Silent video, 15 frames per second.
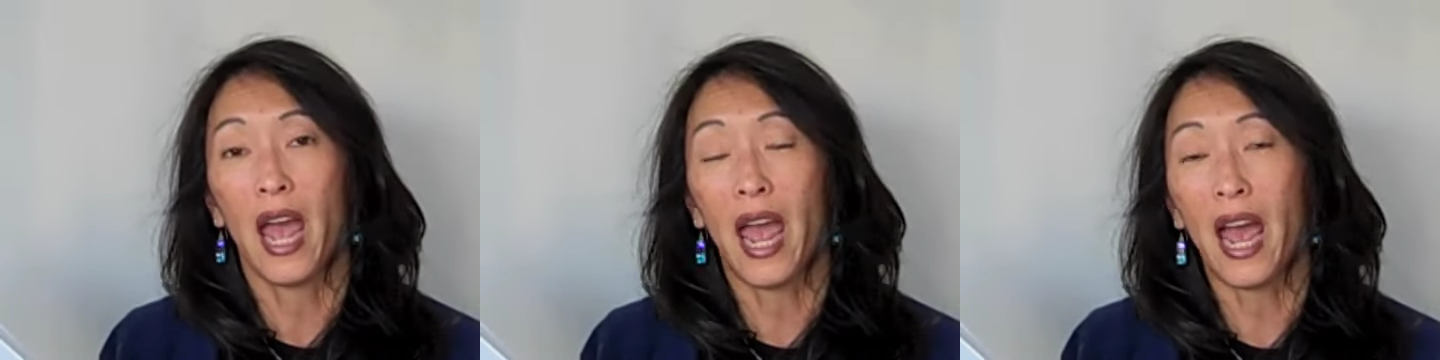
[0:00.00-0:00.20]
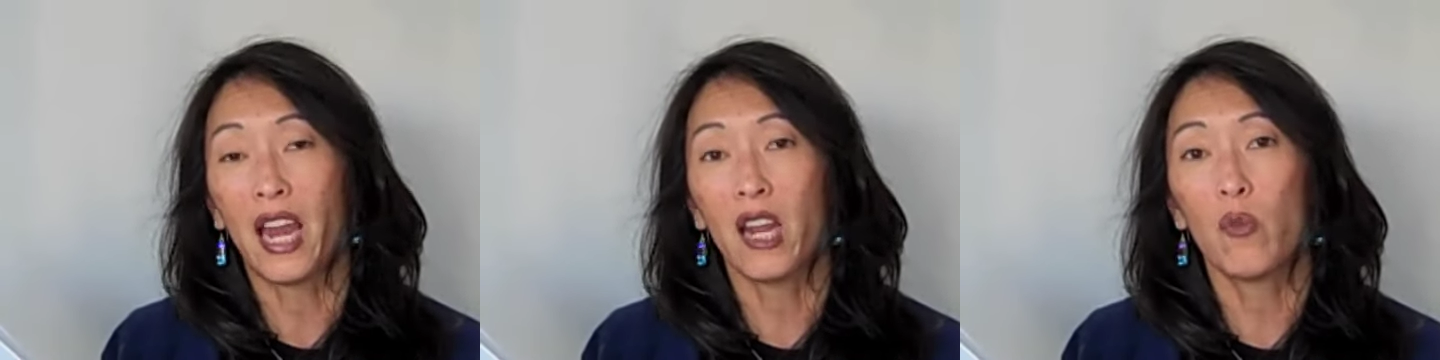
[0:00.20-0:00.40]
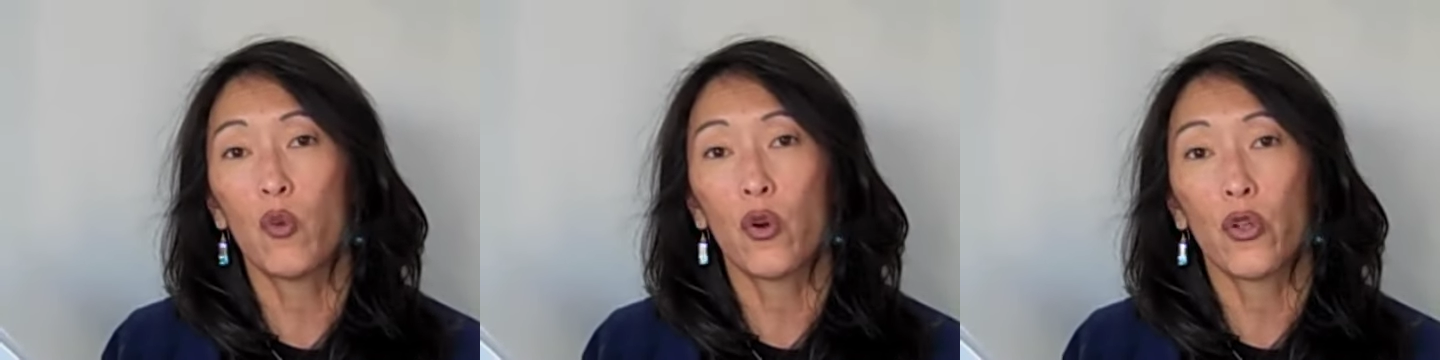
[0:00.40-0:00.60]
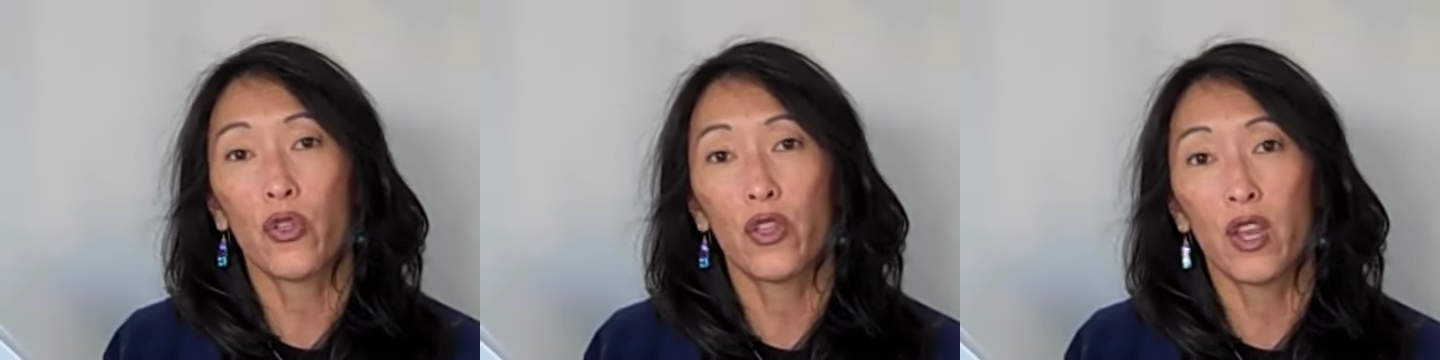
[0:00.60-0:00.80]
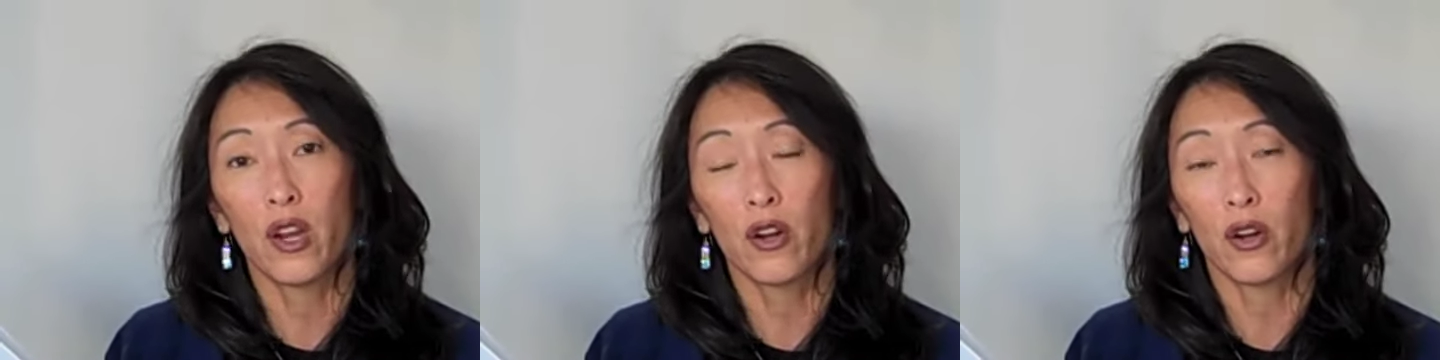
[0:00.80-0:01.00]
adding more
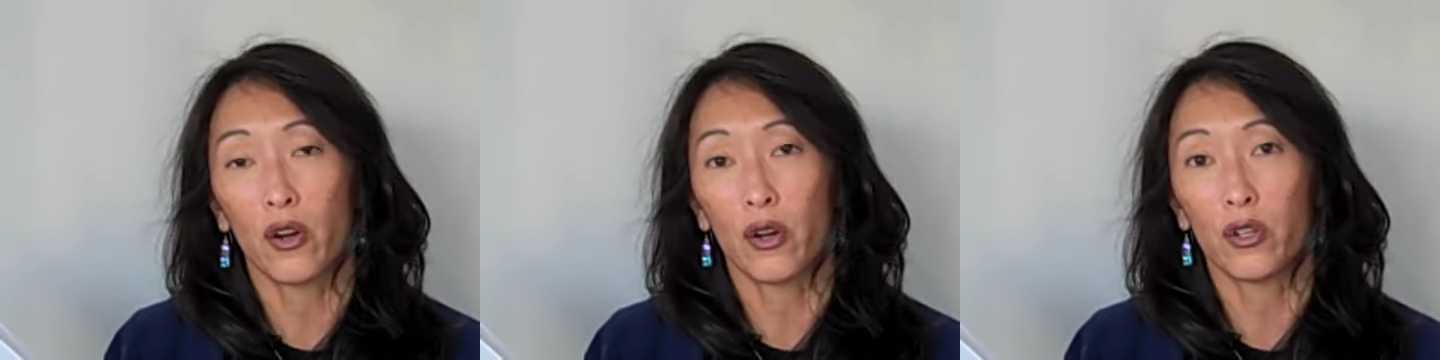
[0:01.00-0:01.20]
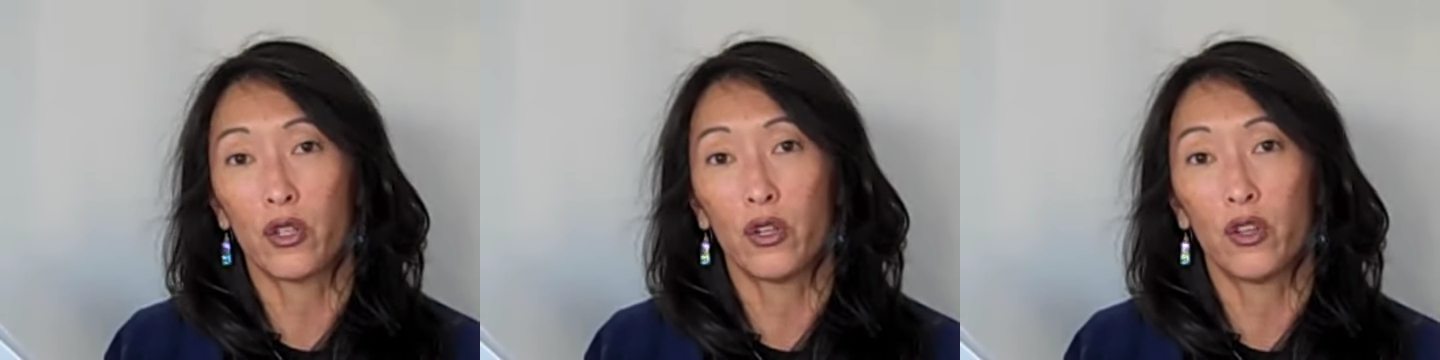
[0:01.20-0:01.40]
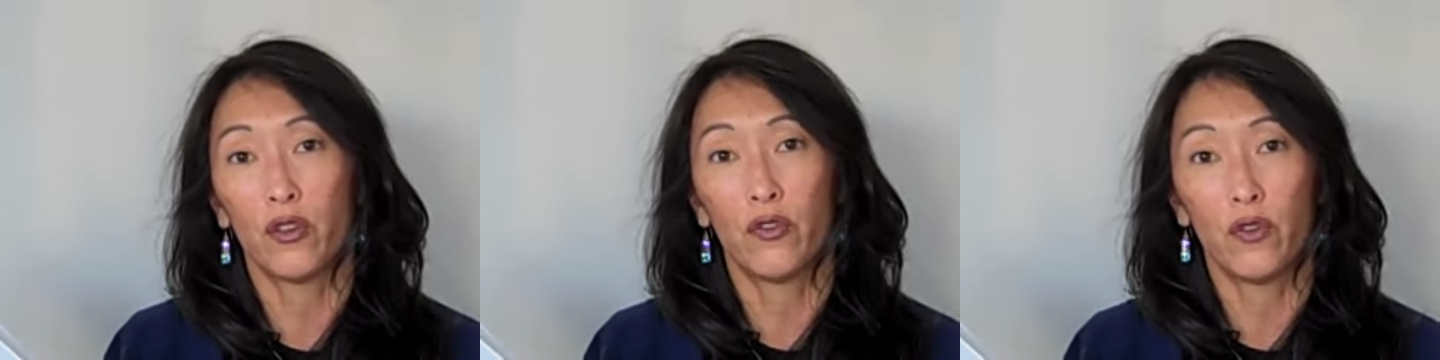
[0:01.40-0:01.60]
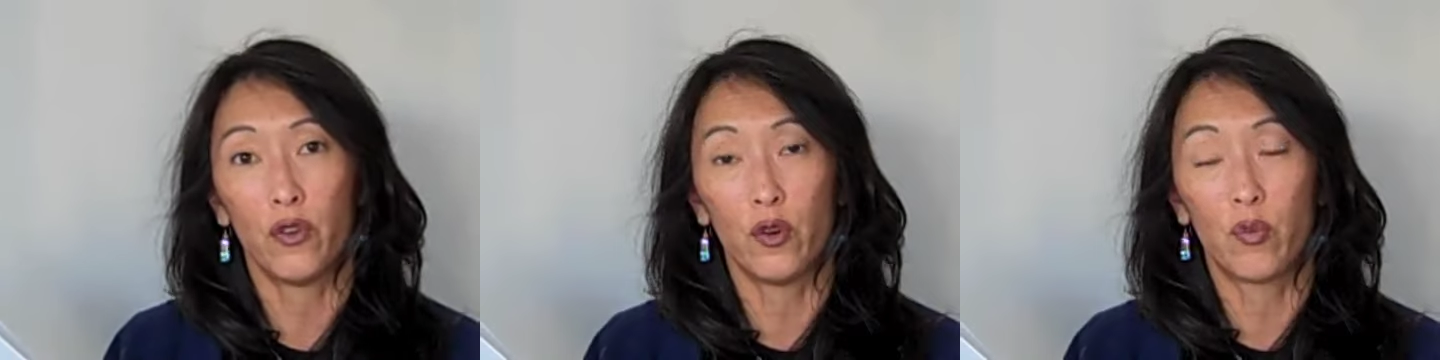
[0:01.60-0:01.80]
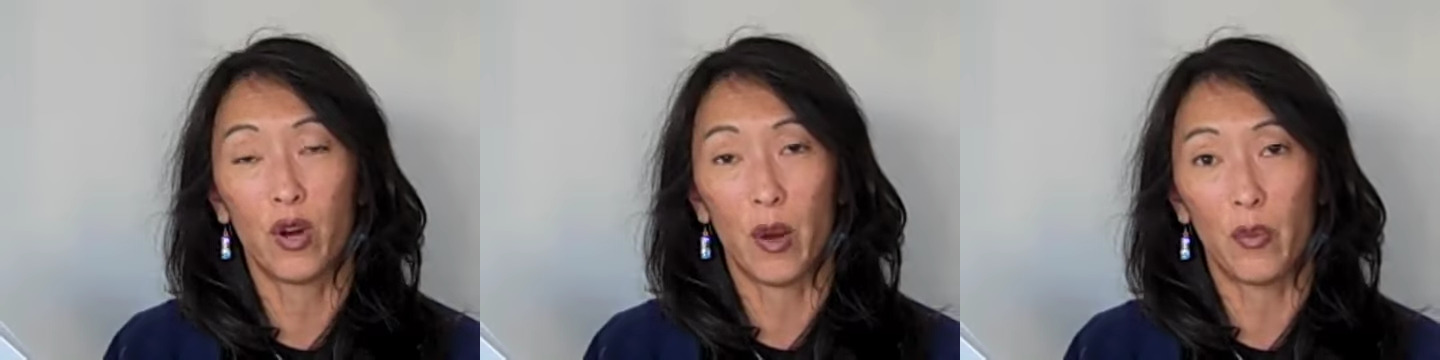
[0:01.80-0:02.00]
theater to the
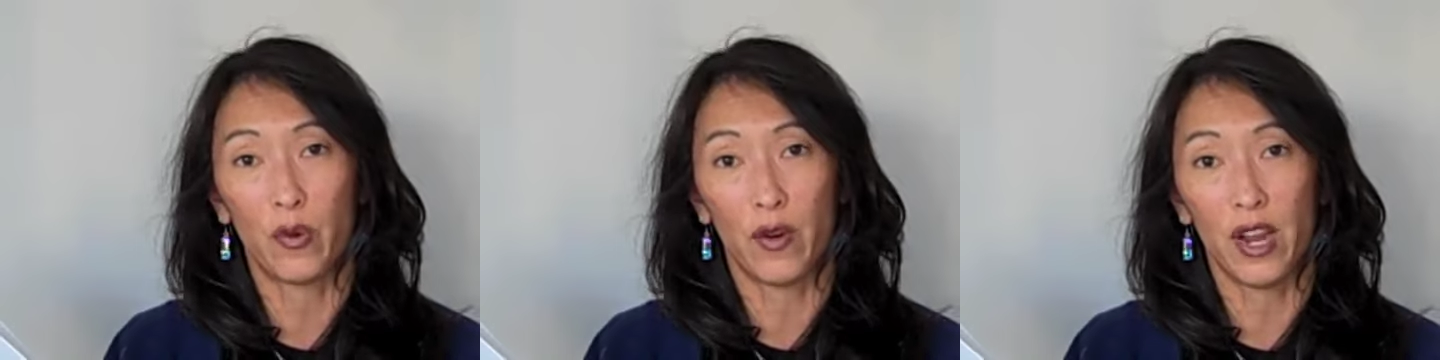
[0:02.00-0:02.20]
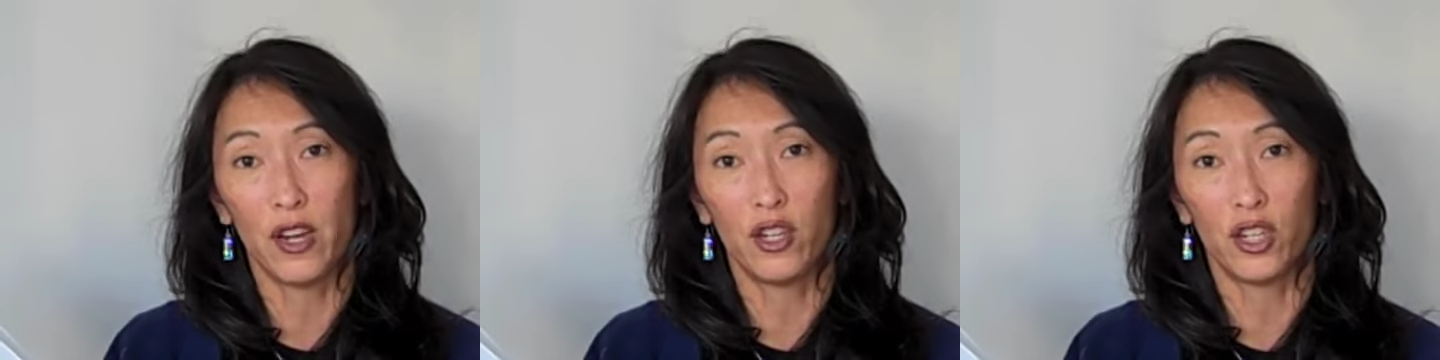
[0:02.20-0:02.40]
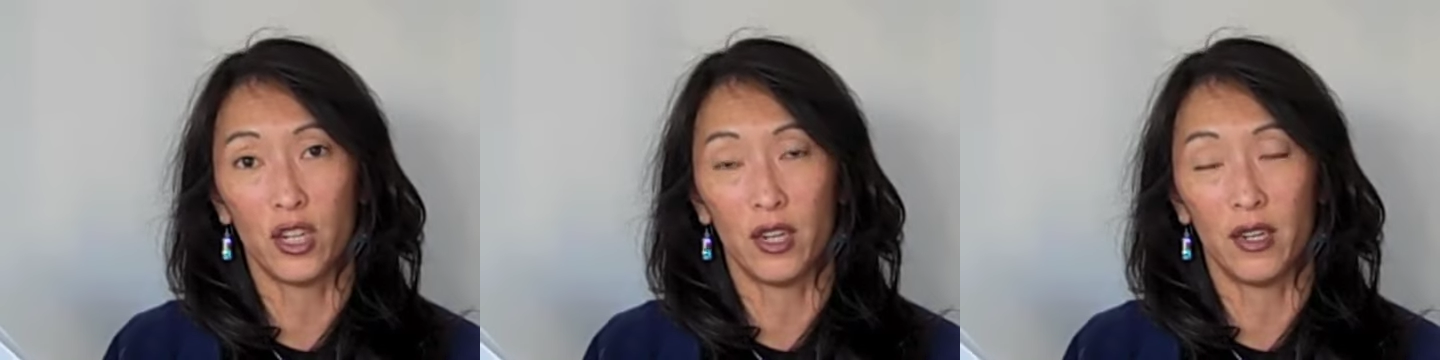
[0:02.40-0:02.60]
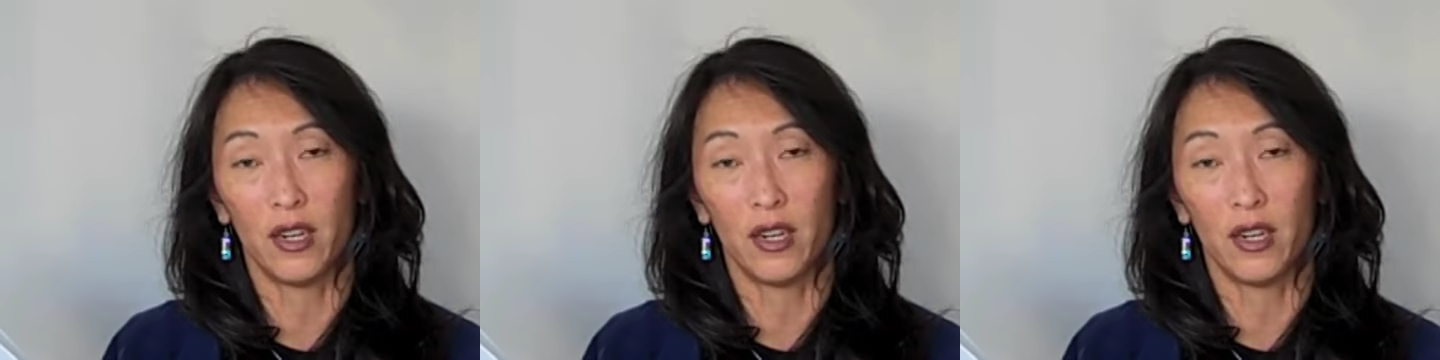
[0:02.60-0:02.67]
food preparation.